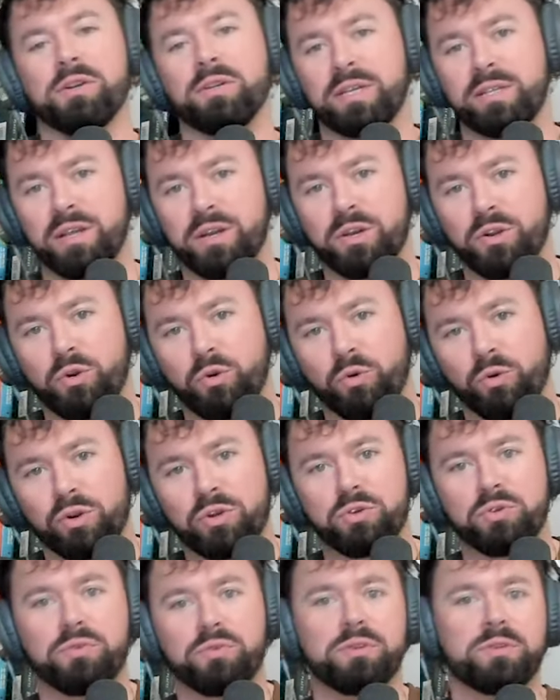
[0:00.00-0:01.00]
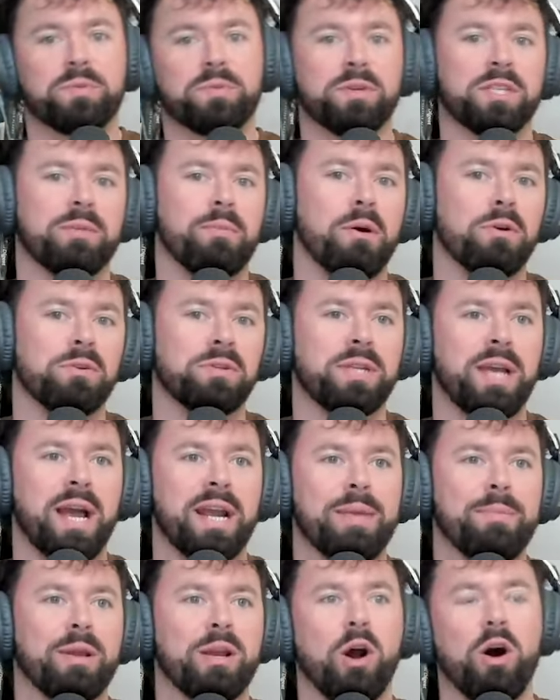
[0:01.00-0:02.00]
Dylan Cruz was the most
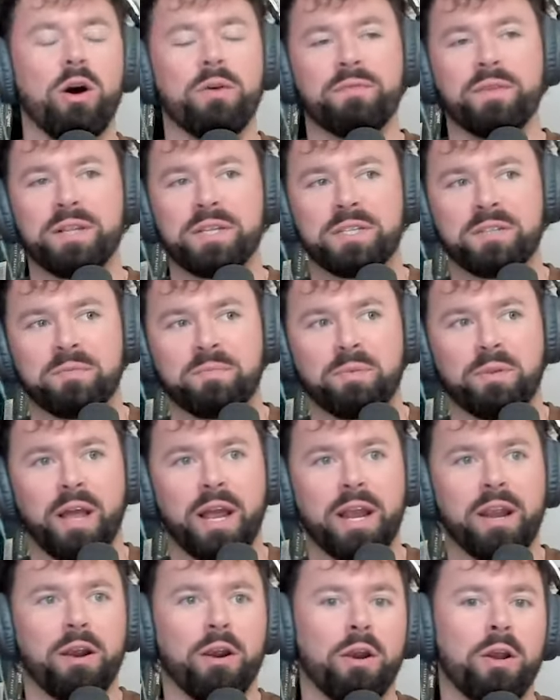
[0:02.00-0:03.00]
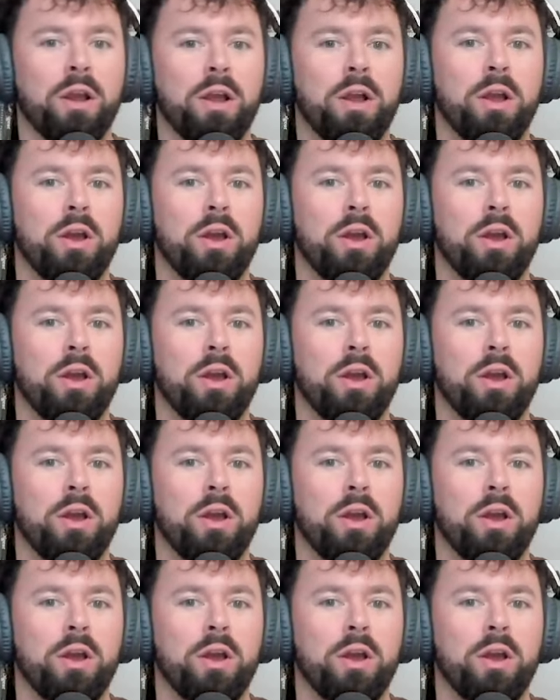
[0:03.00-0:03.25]
dynamic offensive player.